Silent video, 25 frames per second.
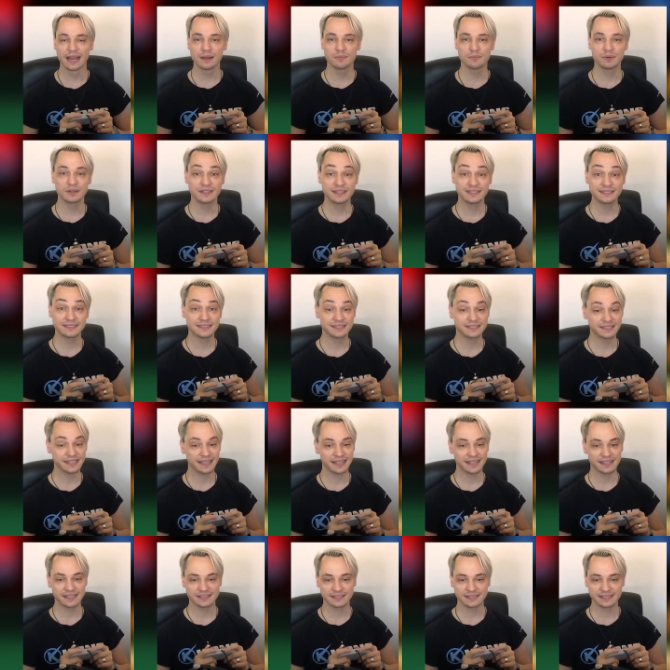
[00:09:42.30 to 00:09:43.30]
But this is,
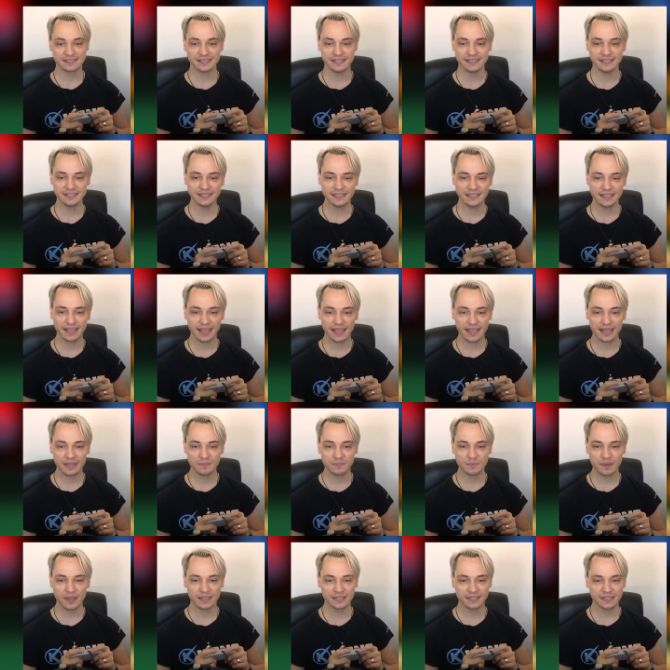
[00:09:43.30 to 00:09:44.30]
yeah, it's an indie
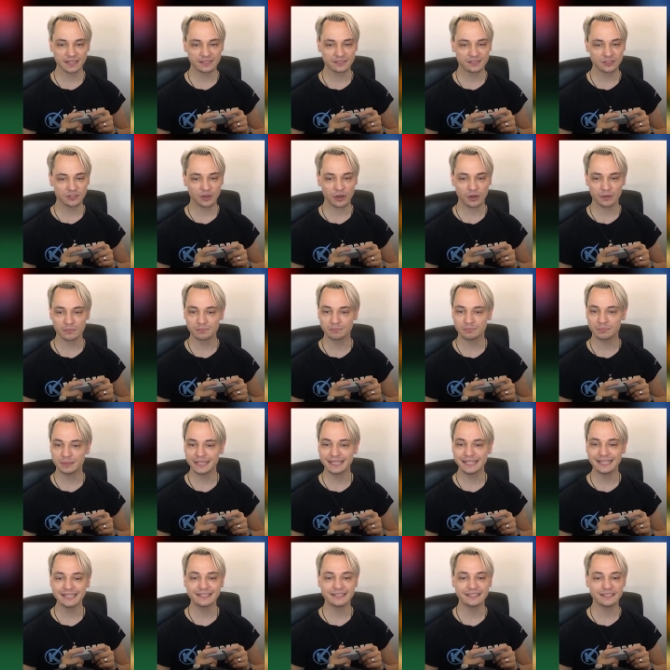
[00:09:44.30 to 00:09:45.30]
game and it's
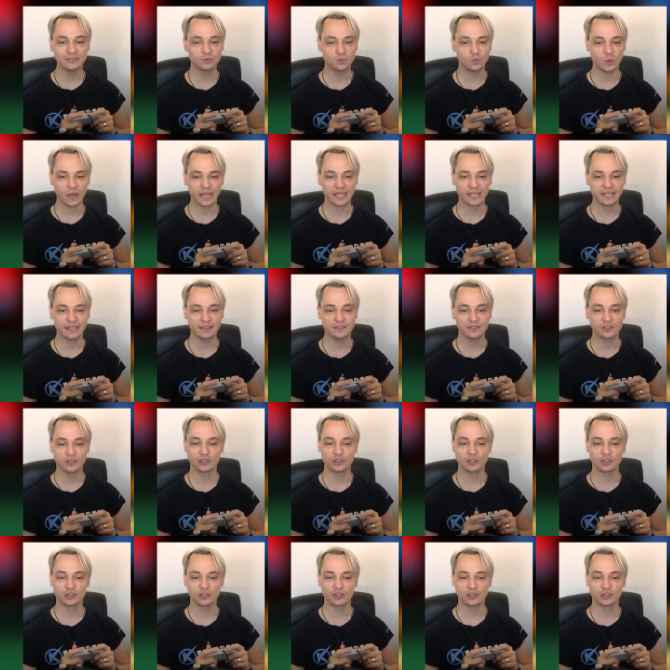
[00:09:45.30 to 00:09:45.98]
completely wacky.